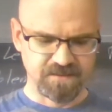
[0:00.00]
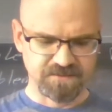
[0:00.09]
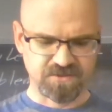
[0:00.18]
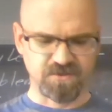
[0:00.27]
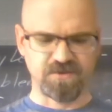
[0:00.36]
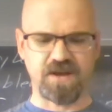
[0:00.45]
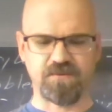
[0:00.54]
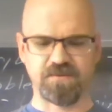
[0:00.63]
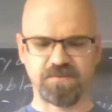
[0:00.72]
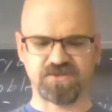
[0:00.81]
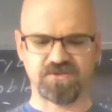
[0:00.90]
Soon I
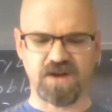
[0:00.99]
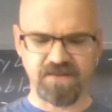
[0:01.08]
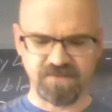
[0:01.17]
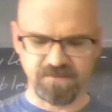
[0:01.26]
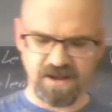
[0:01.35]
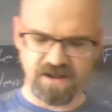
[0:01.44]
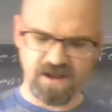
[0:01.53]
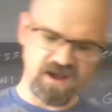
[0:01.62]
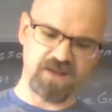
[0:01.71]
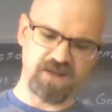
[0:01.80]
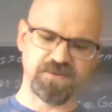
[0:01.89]
would be driving my
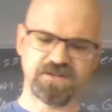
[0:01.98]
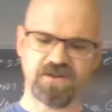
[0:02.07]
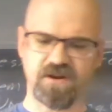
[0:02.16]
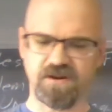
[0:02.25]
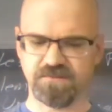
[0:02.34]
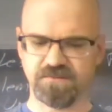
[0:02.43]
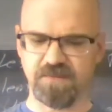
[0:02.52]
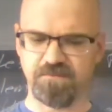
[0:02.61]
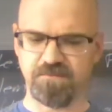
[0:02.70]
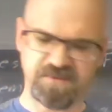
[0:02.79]
hybrid car to my